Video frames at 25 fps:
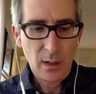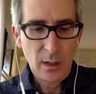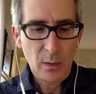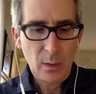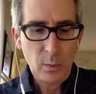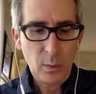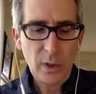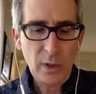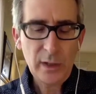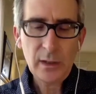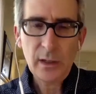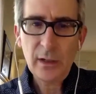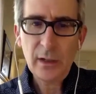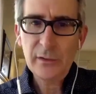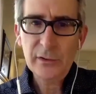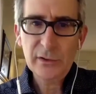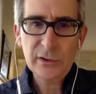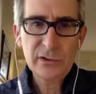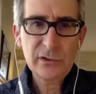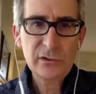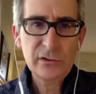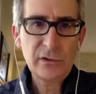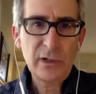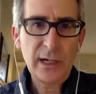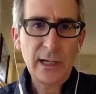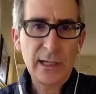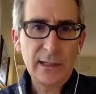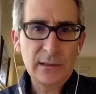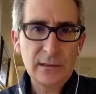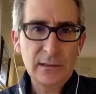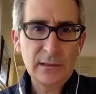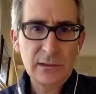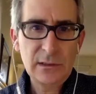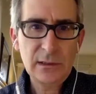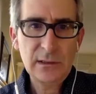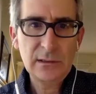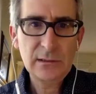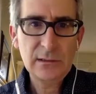what other
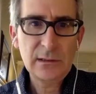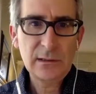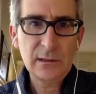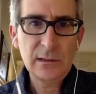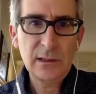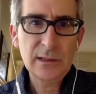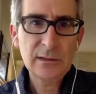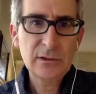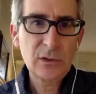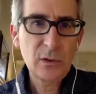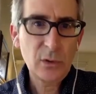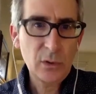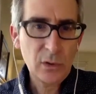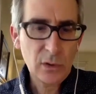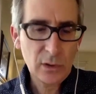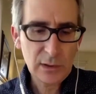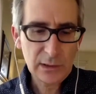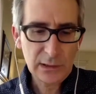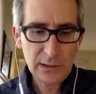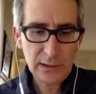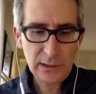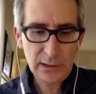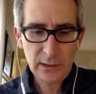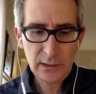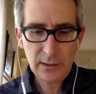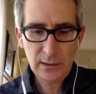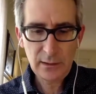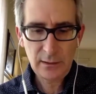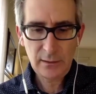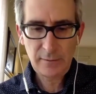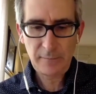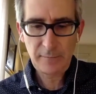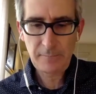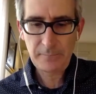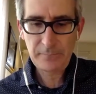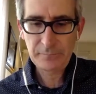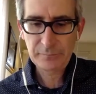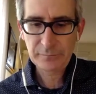strategies electorally,